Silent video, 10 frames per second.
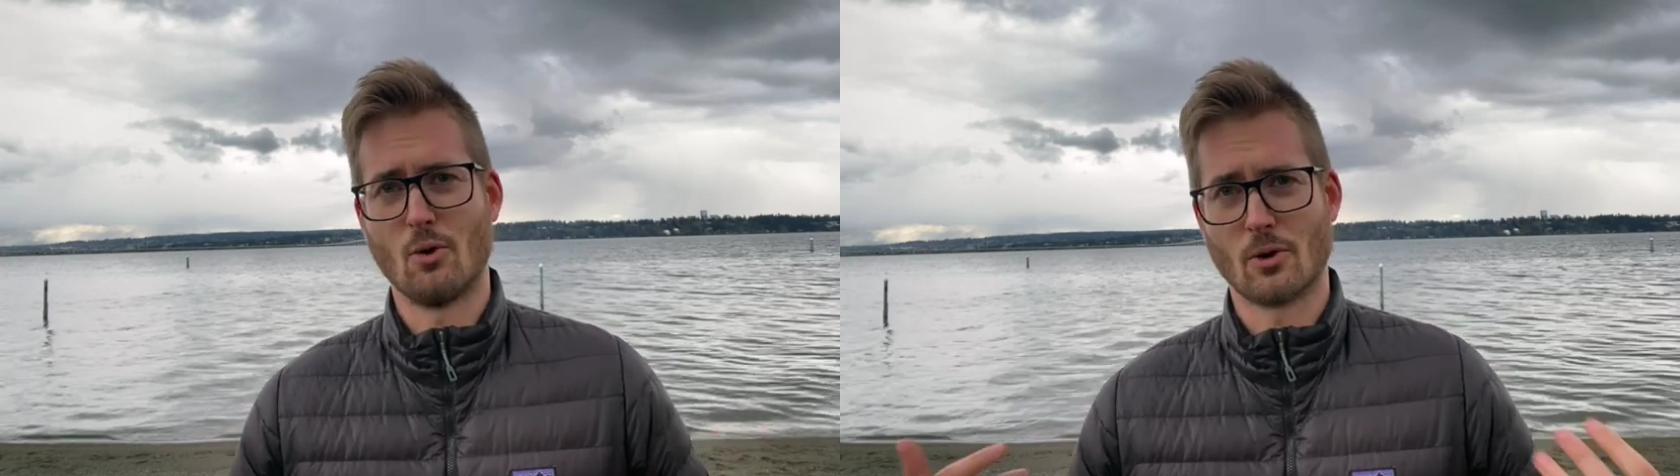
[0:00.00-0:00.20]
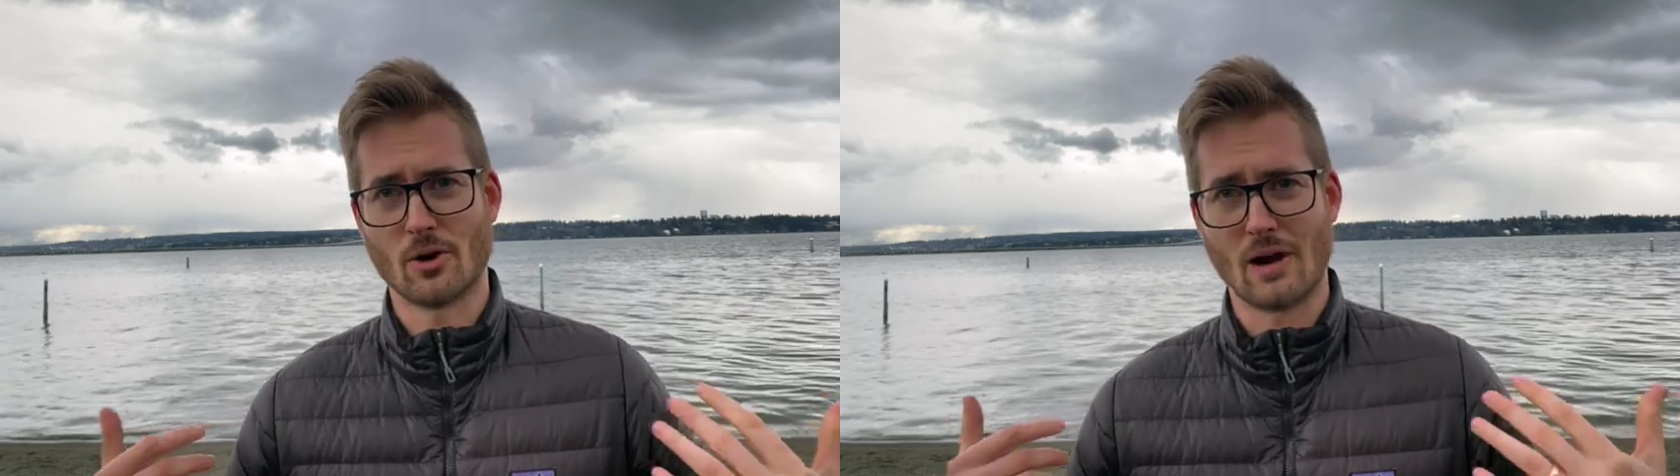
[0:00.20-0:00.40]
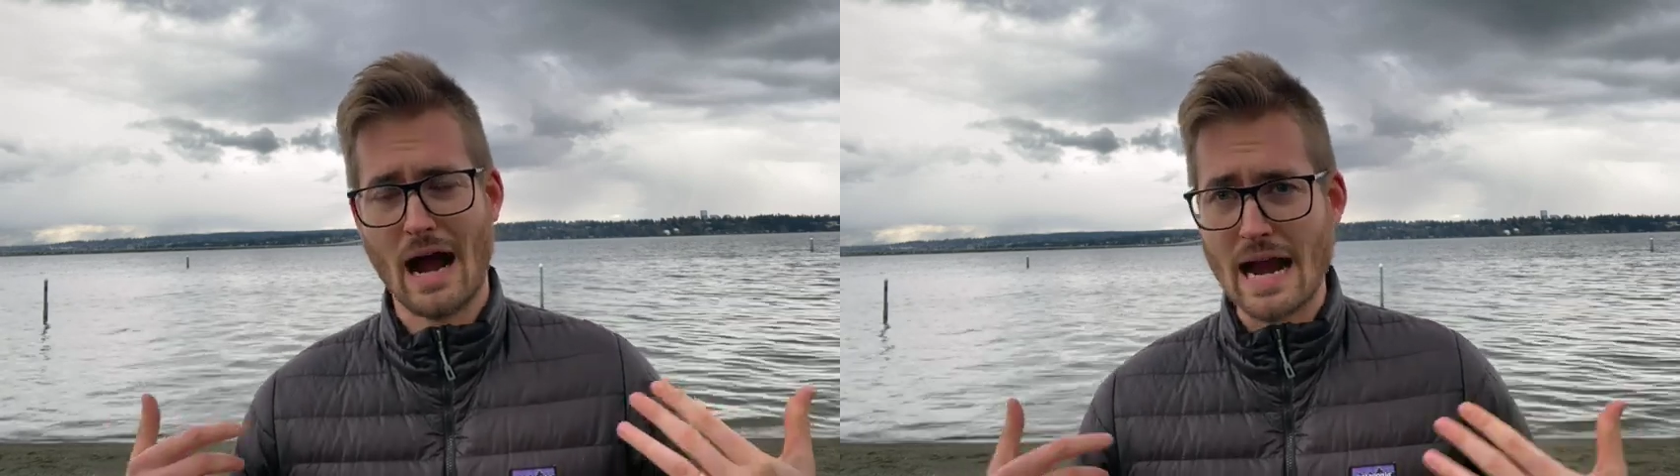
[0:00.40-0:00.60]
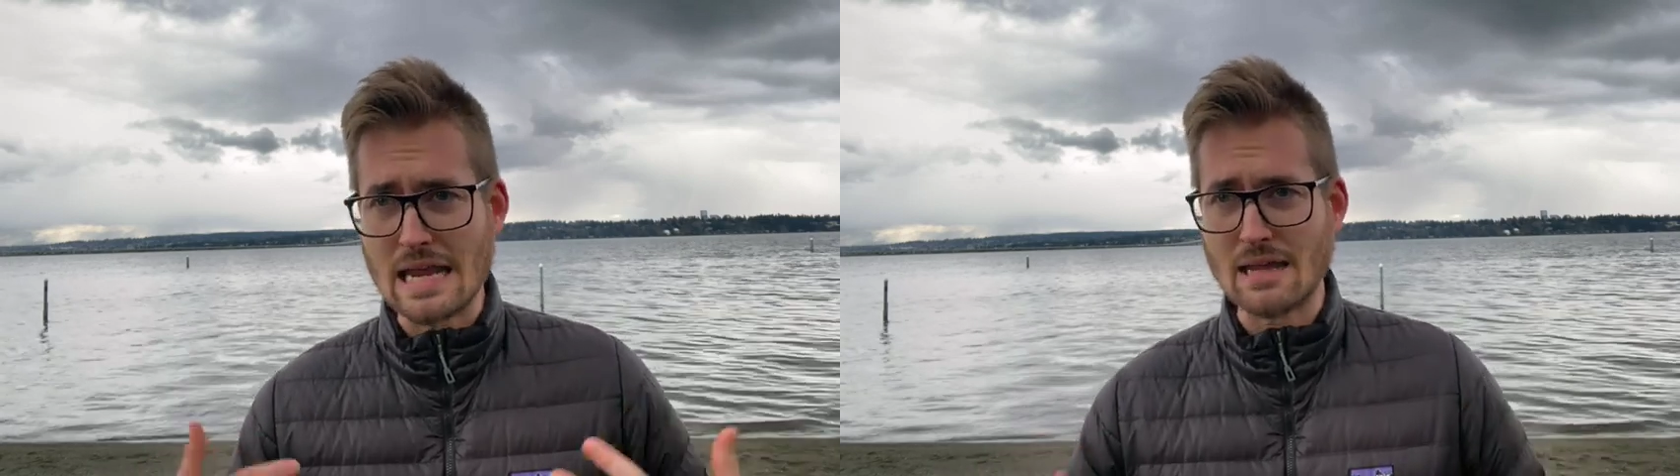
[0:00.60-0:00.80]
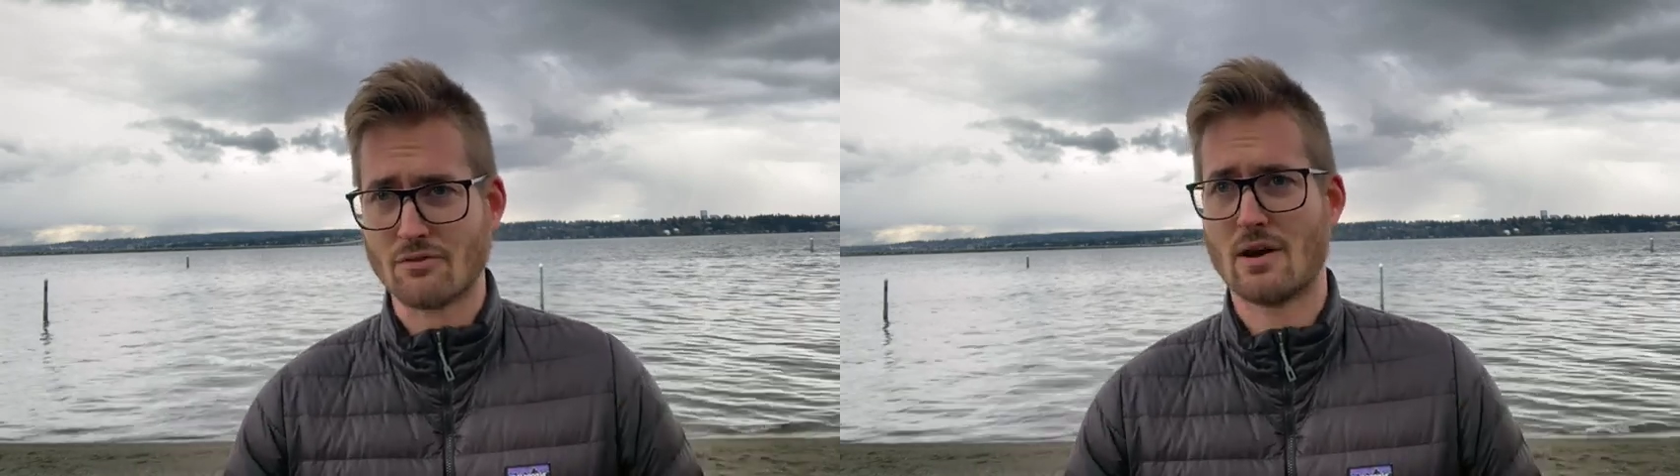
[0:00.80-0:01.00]
or
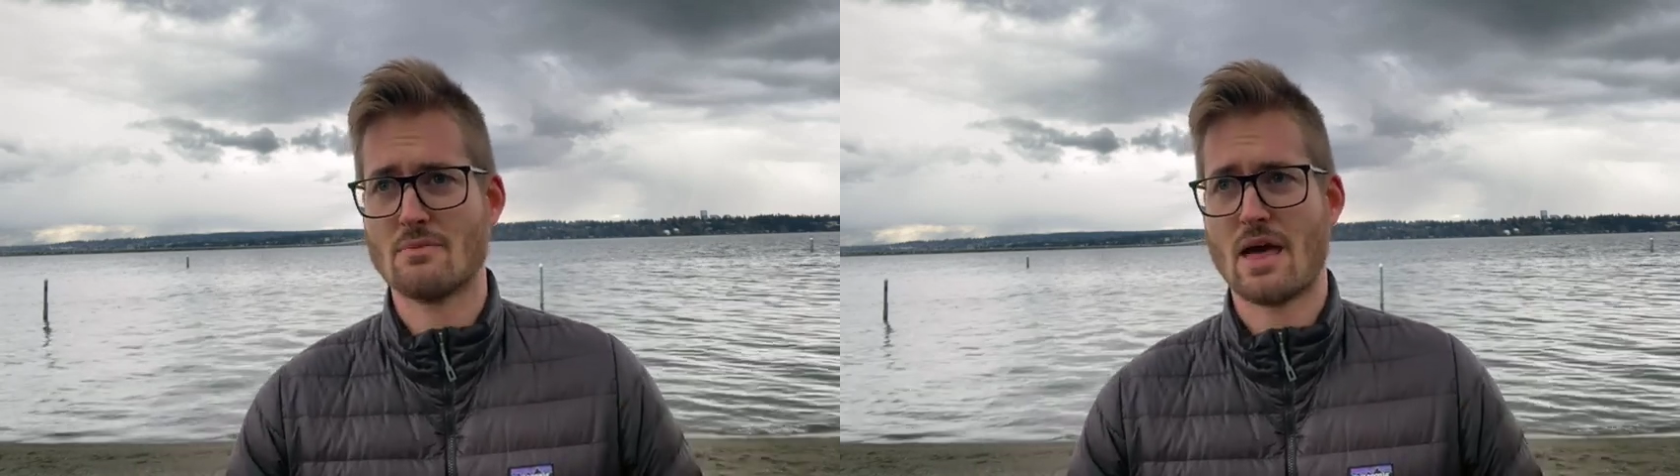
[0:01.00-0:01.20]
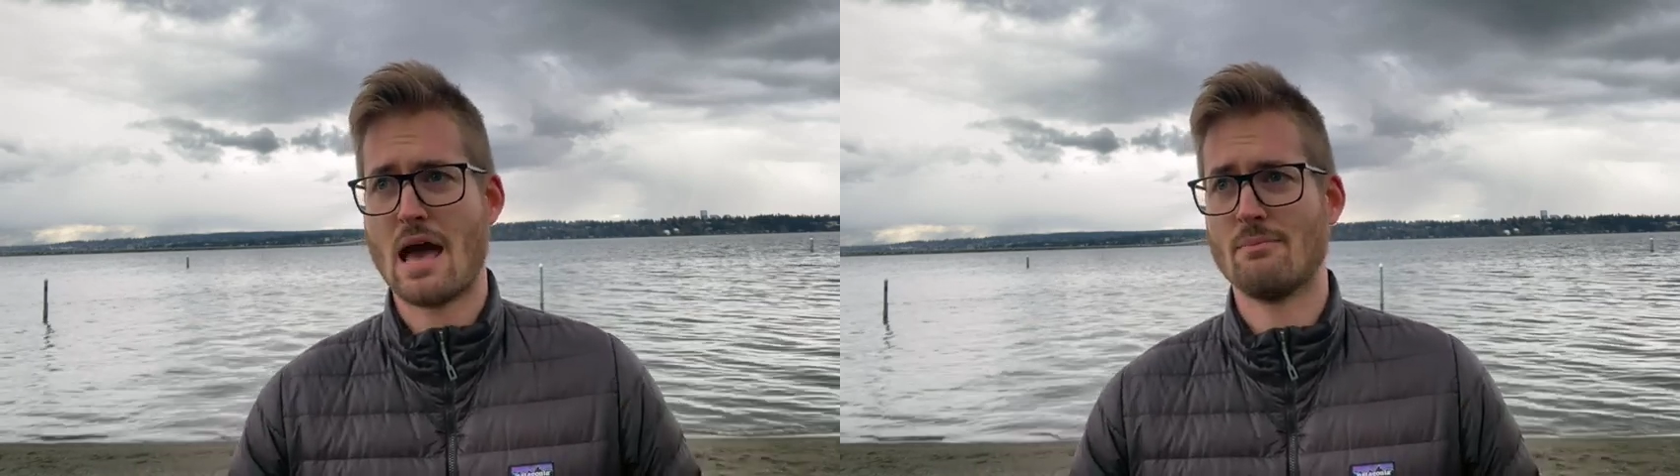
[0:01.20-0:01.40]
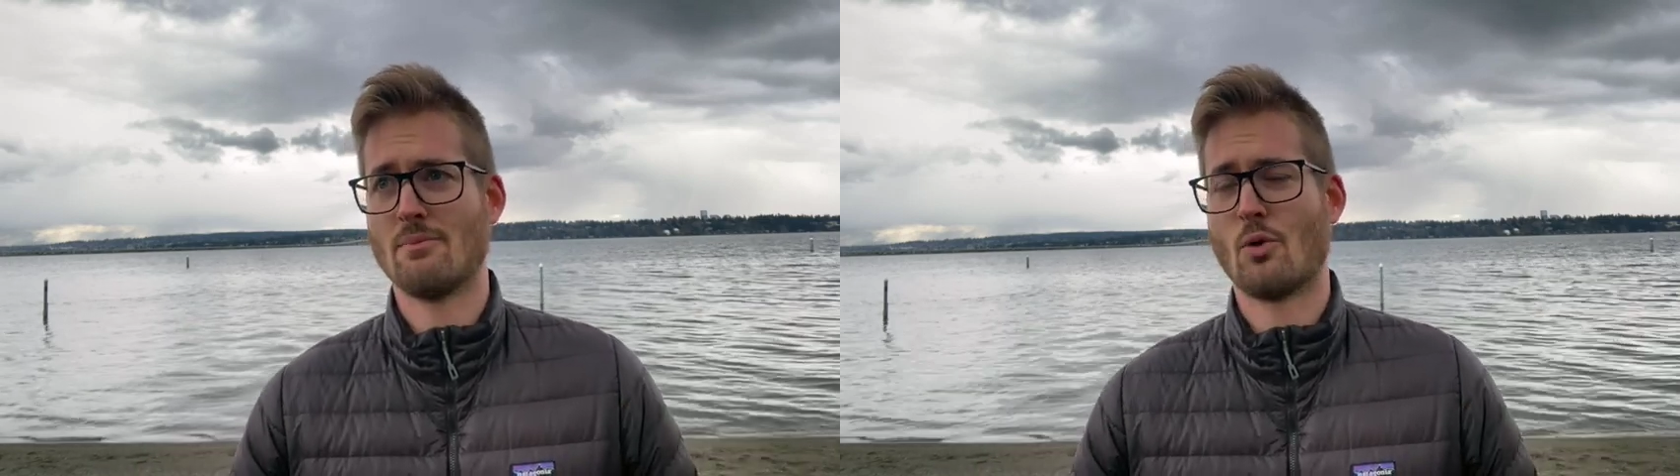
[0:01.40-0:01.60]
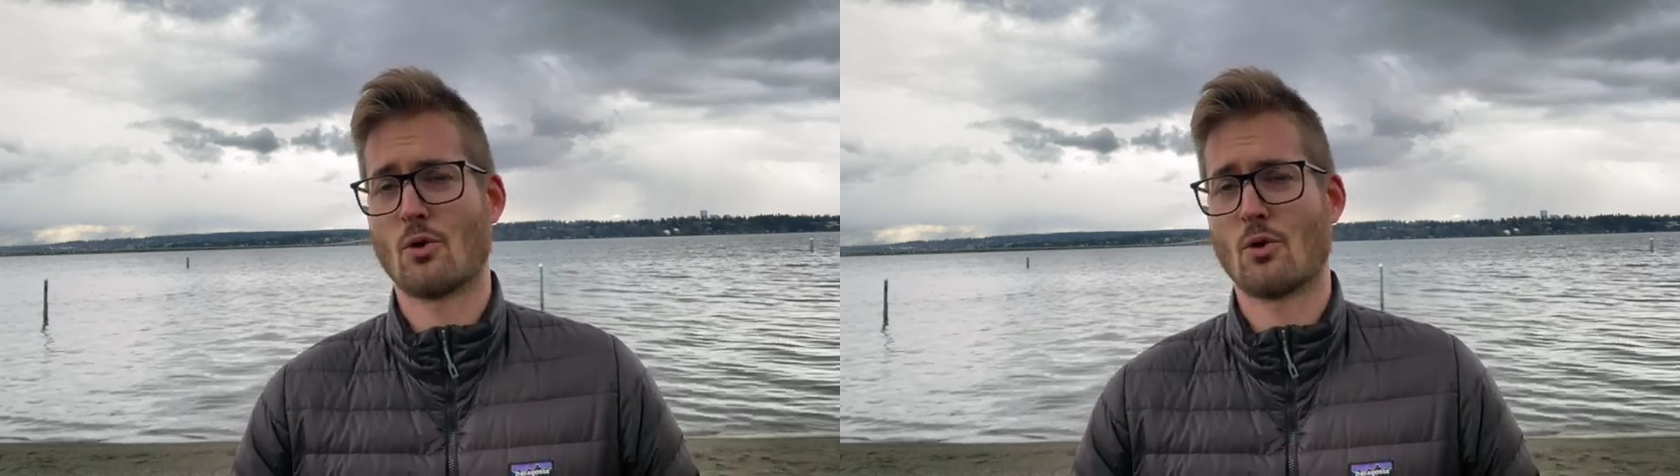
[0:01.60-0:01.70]
hiding from them